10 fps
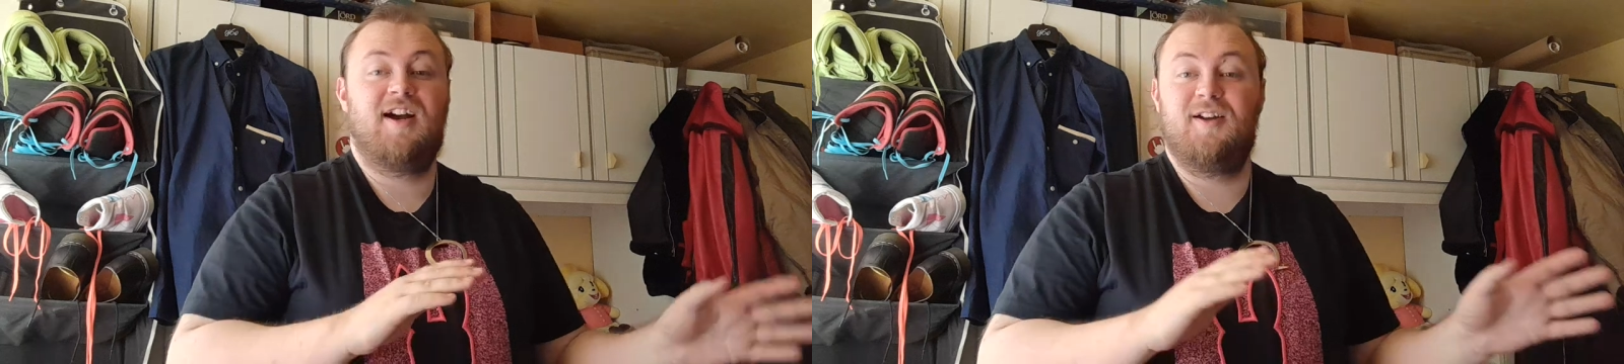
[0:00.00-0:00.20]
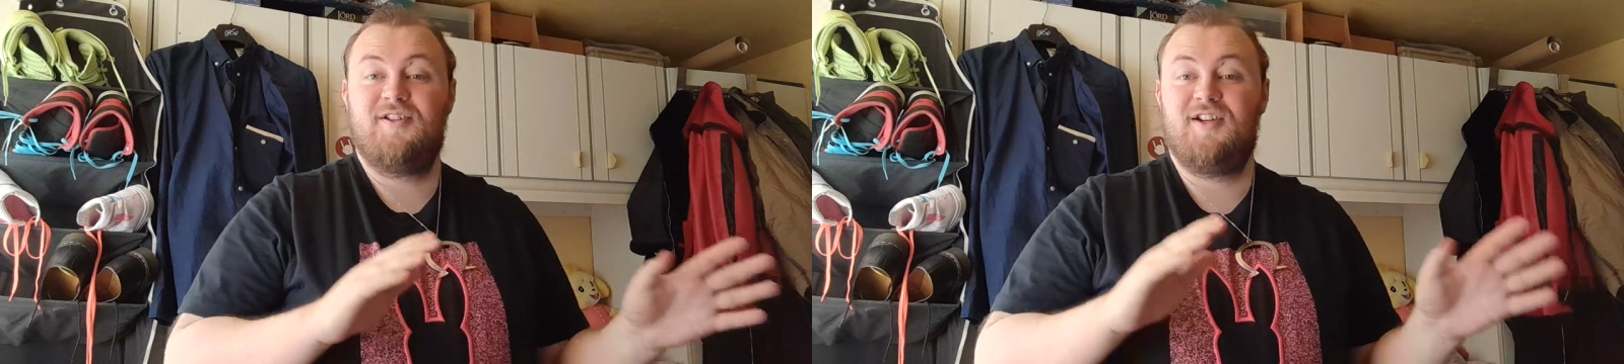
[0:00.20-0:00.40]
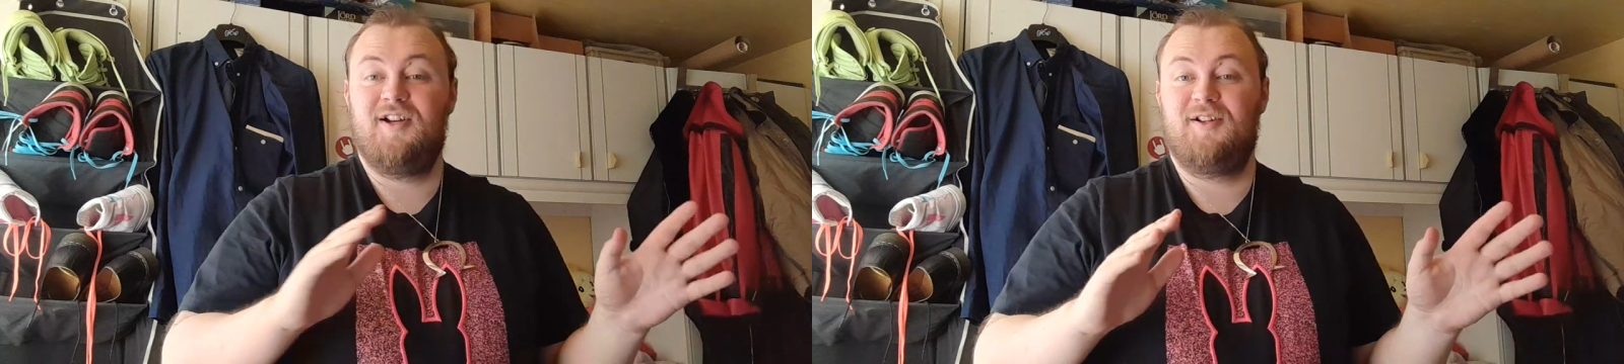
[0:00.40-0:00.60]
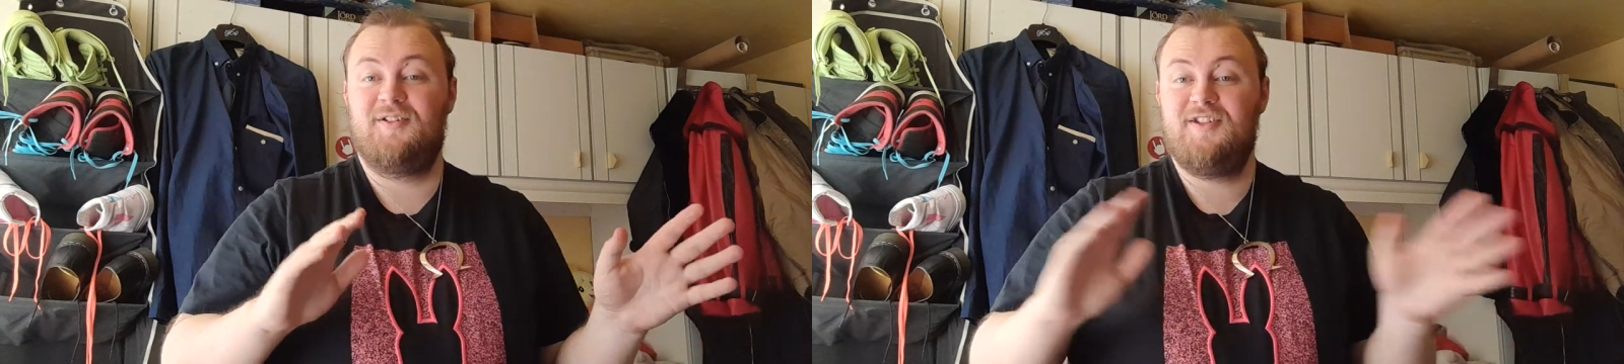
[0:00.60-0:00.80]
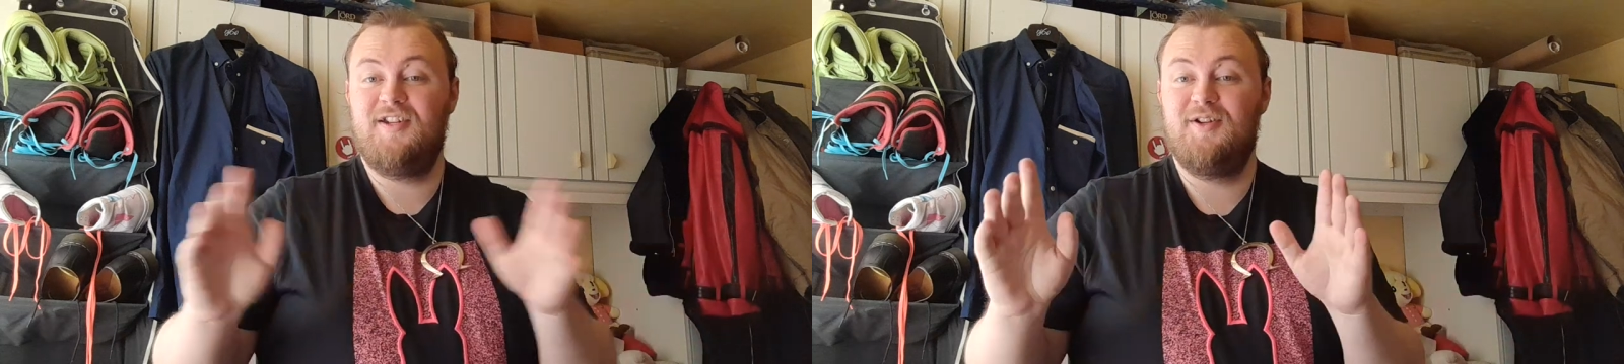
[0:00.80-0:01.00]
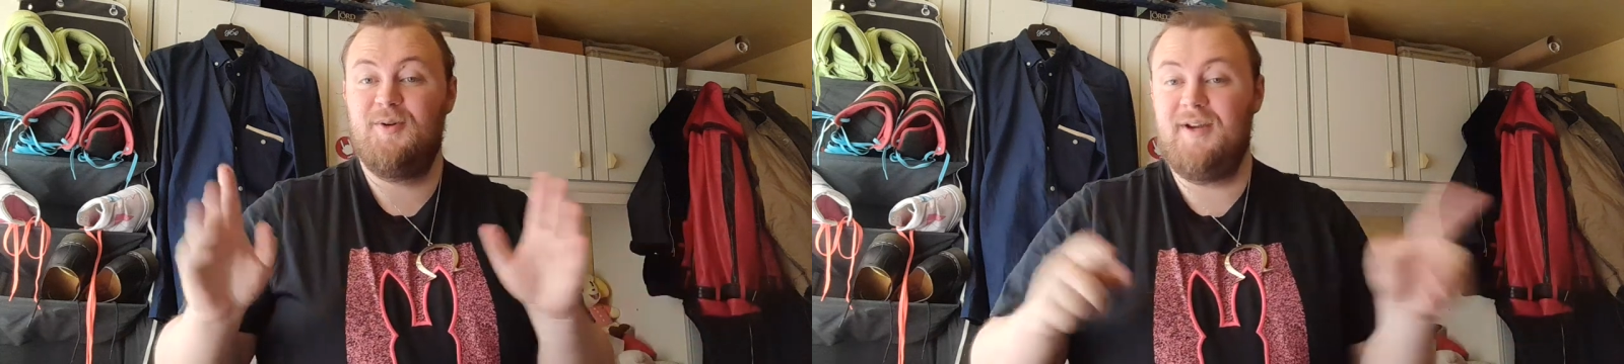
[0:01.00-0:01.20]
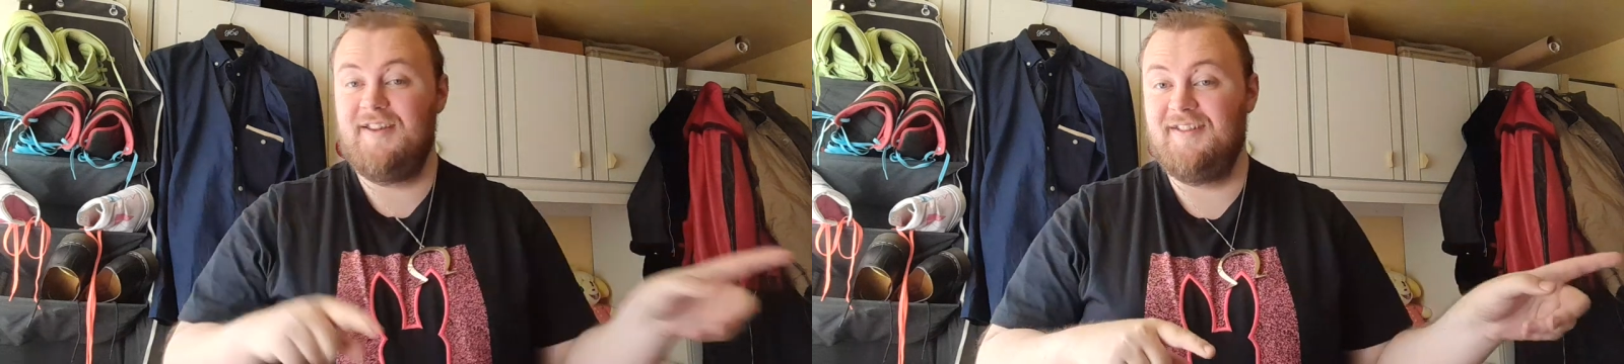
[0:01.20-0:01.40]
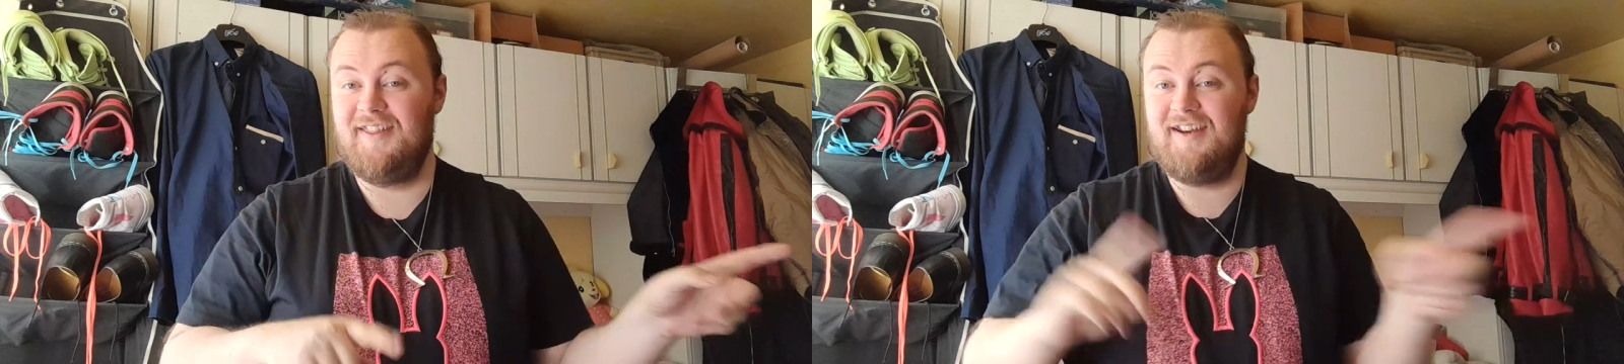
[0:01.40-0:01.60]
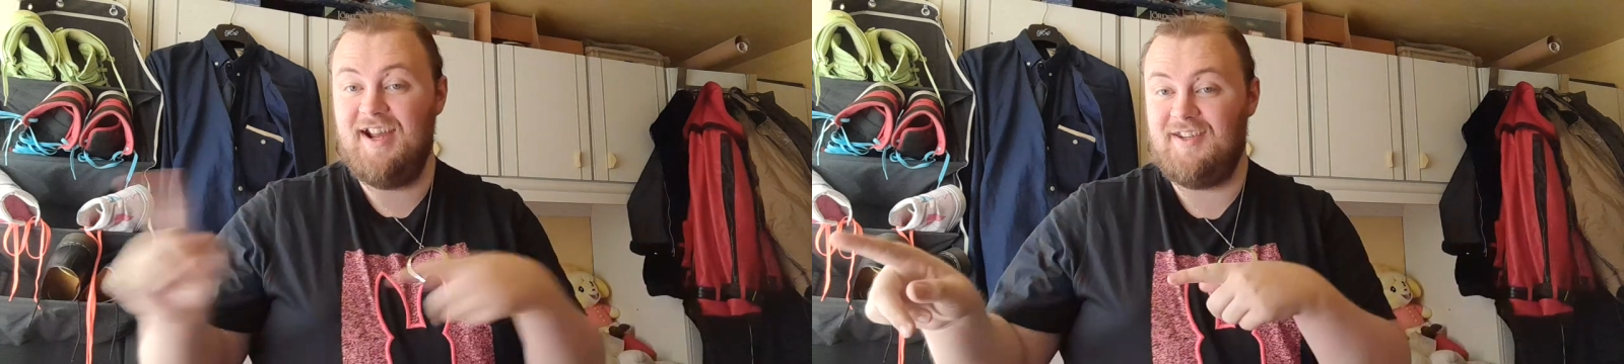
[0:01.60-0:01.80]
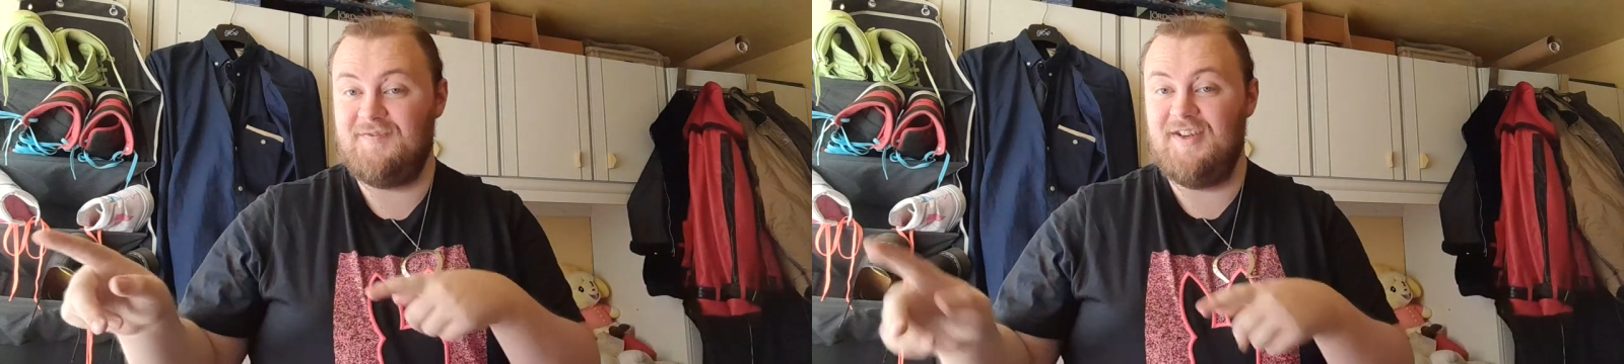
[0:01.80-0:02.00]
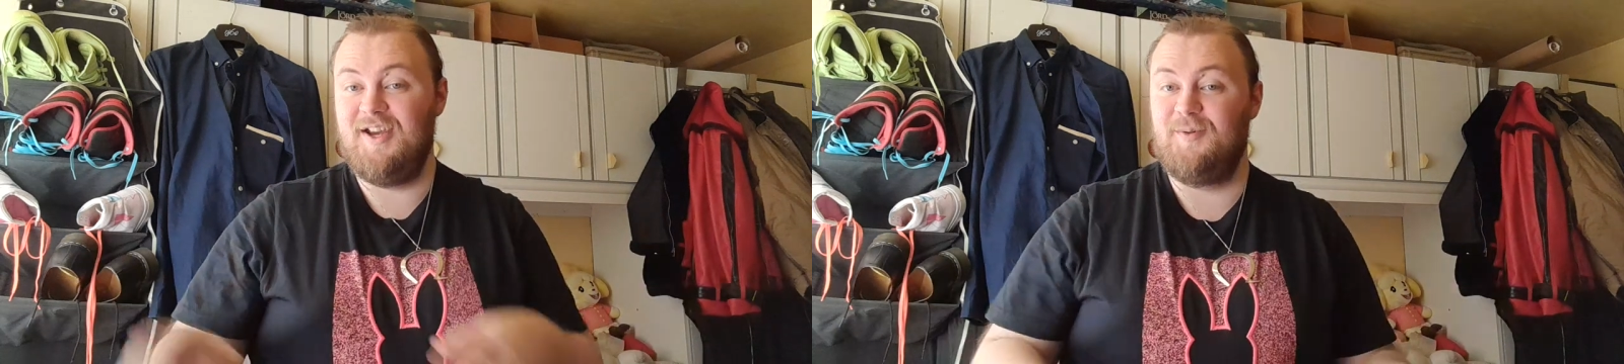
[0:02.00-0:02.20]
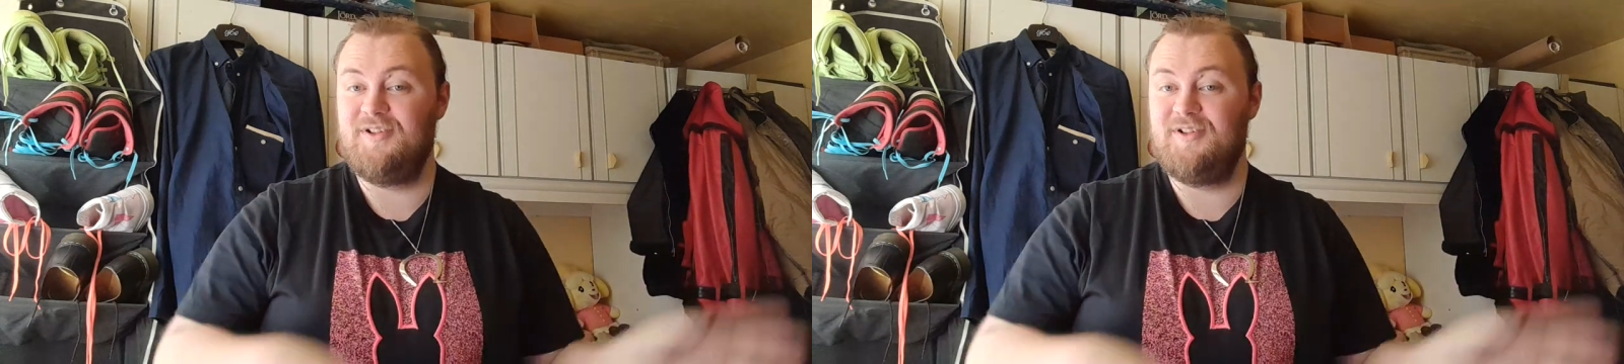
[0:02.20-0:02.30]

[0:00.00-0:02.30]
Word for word: I shall see you in the next video,